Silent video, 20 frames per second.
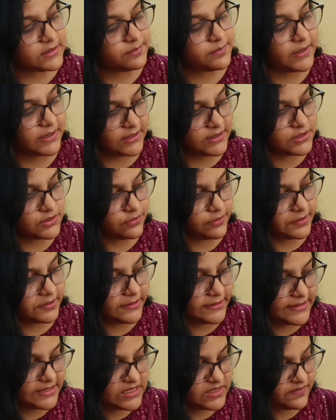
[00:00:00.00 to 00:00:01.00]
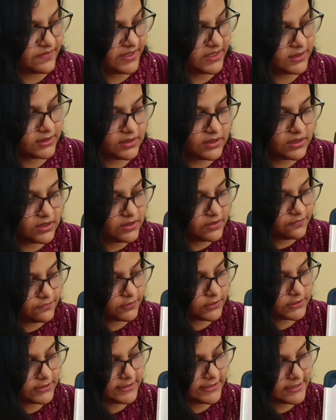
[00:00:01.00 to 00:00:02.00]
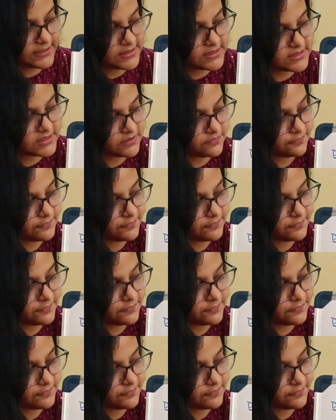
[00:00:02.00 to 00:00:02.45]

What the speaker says: the Punnett square in this way. For this, the